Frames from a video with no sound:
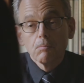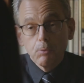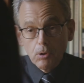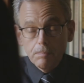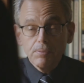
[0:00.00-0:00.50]

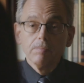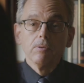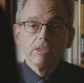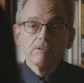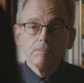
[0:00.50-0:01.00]
Poor
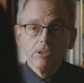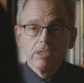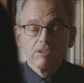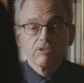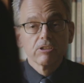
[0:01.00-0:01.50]
people
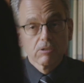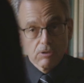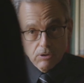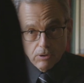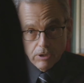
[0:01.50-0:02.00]
experience
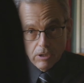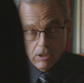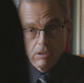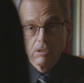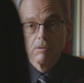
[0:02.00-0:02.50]
dirtier,